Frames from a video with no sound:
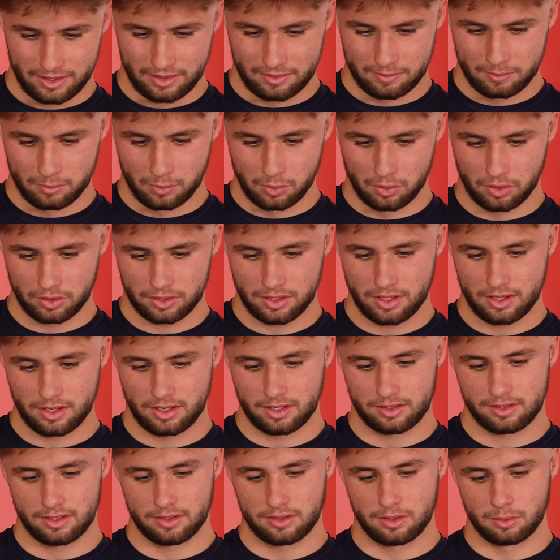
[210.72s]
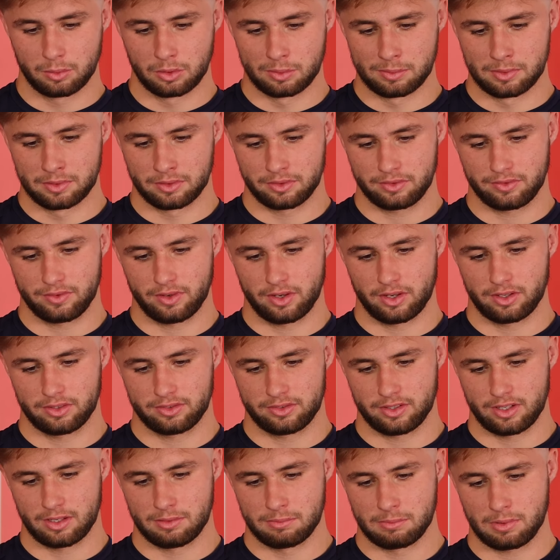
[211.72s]
In what year did the women's first
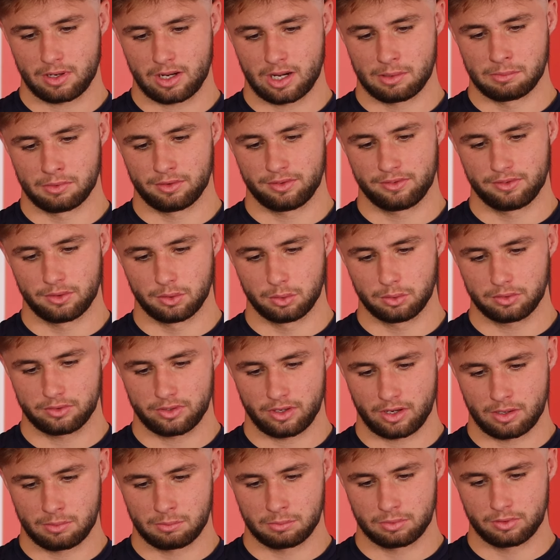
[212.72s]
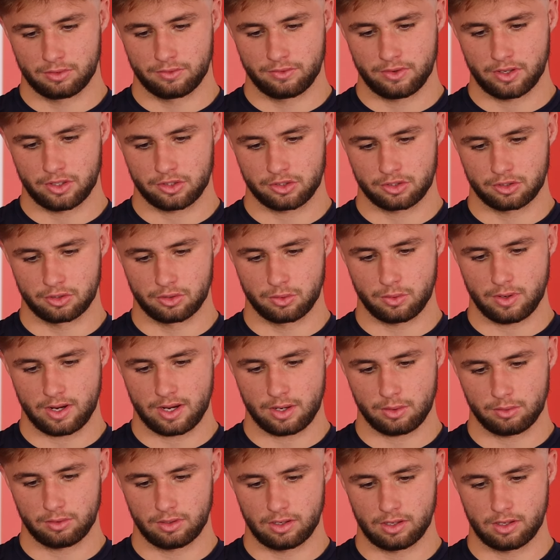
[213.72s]
team become a full-time professional
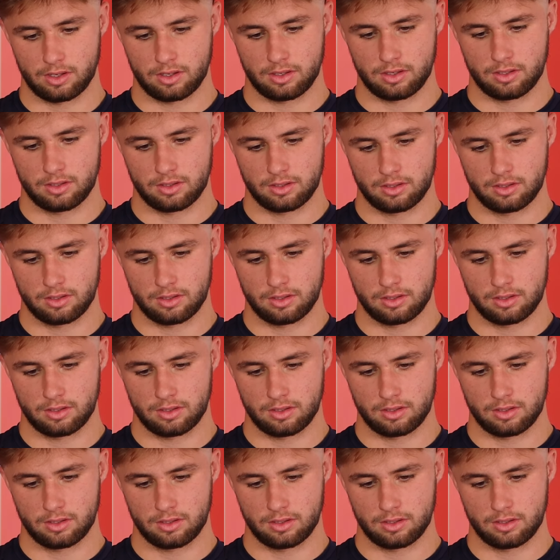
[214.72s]
outlet?